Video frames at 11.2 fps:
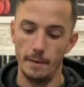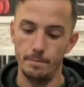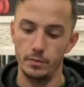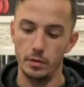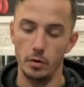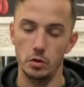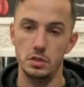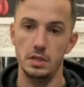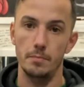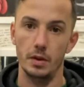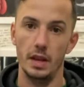the most
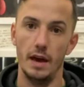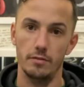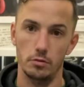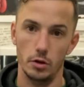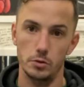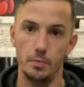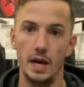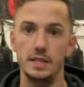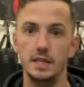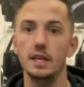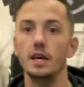simple and have the most
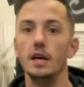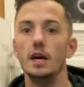padding,